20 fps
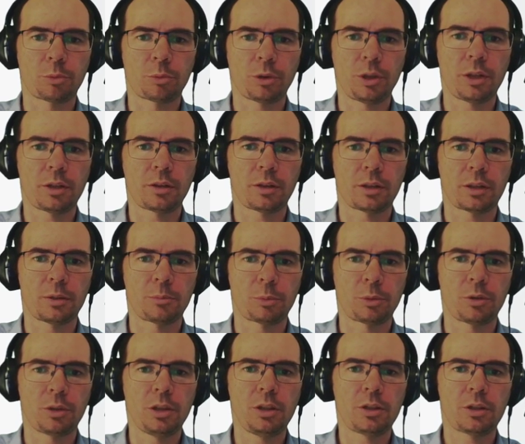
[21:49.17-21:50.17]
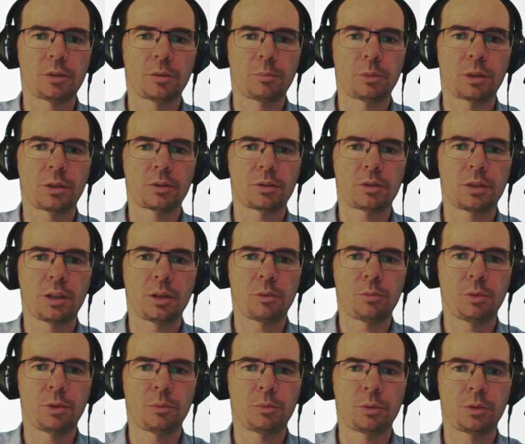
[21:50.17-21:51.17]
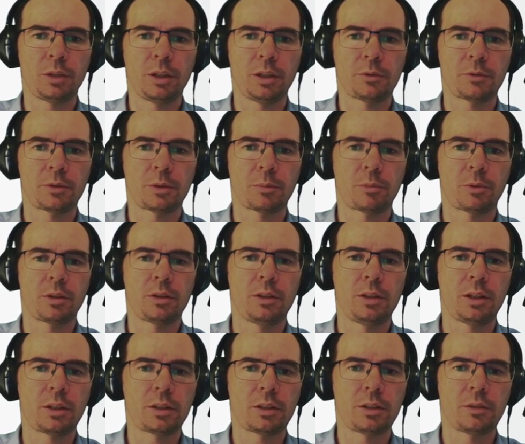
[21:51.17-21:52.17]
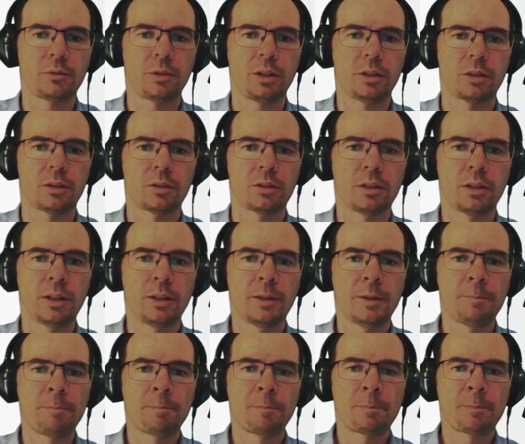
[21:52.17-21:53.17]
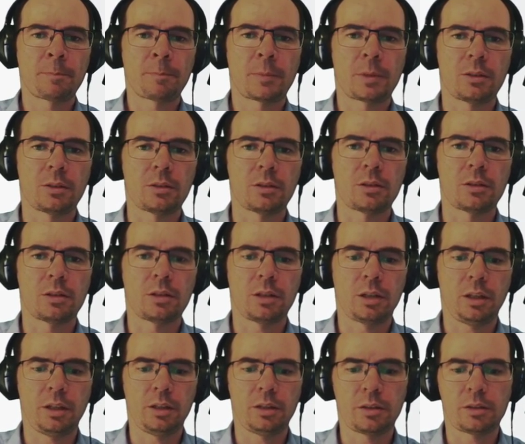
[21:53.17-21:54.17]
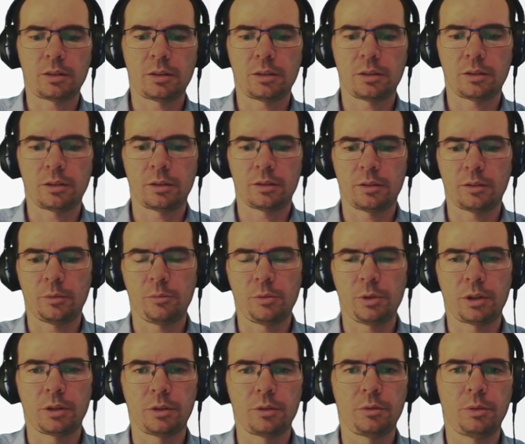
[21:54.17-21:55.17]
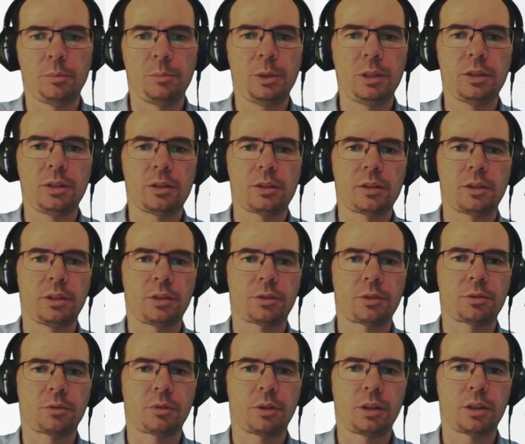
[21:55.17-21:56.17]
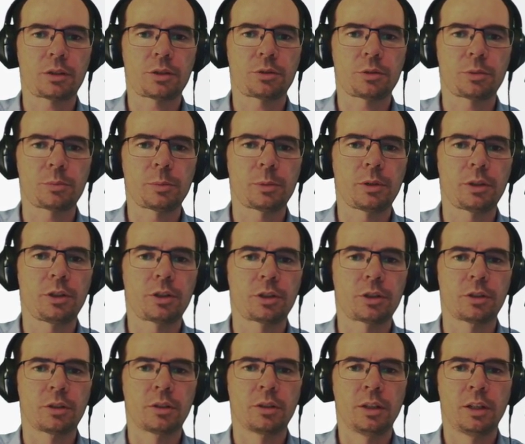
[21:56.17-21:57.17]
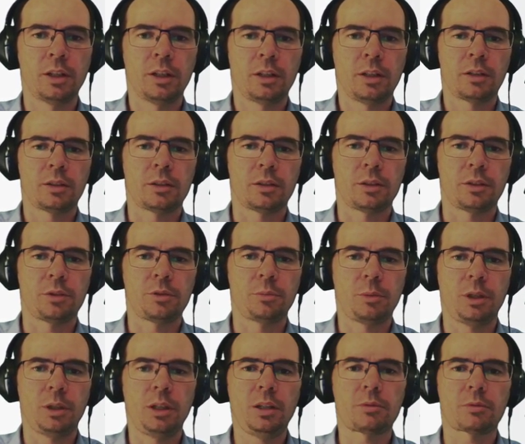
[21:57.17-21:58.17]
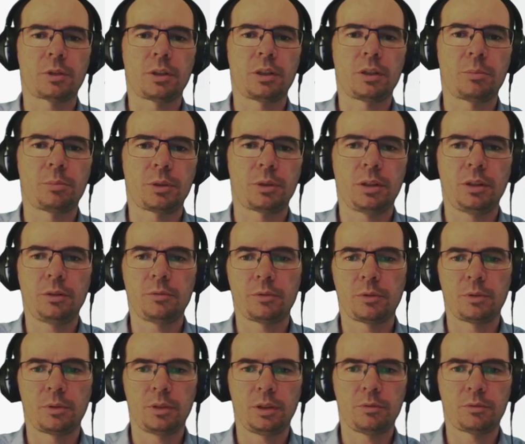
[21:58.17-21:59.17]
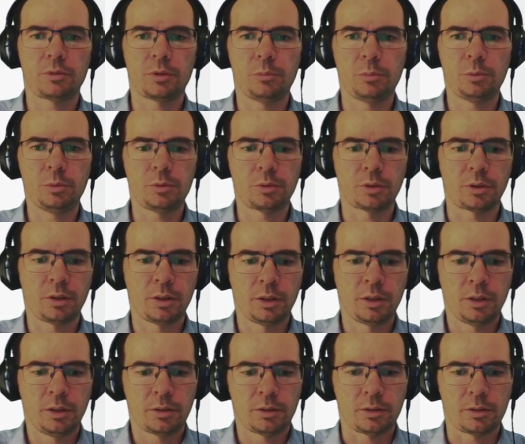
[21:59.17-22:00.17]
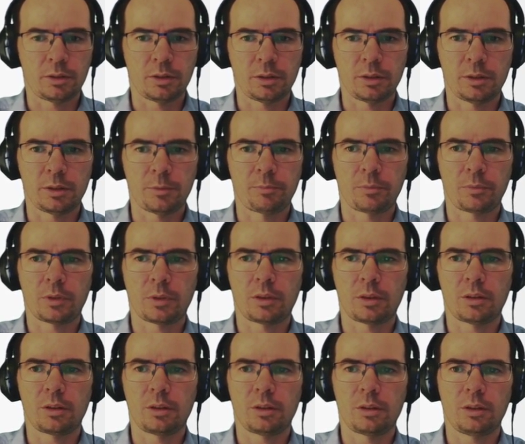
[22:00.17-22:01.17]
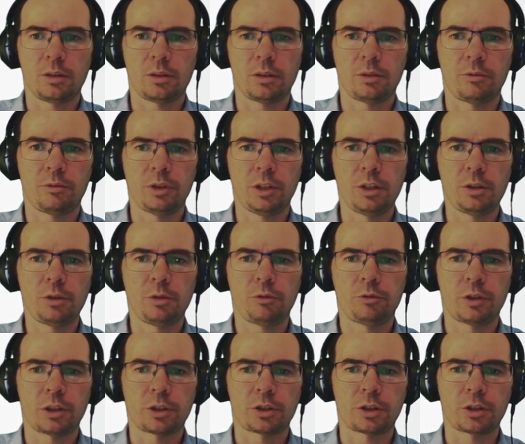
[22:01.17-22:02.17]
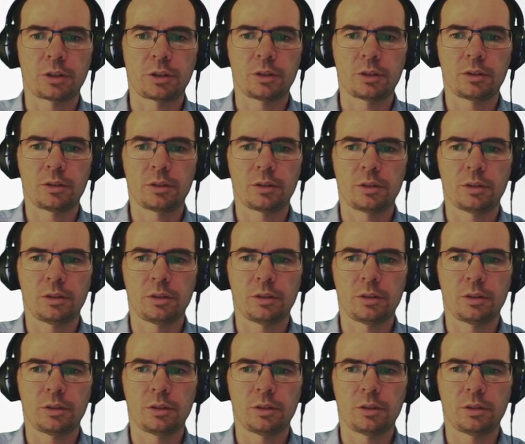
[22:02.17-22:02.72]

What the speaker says: computation, because now we would have something negative here. And we go immediately into the extrapolation domain, right? But even more, the value function looks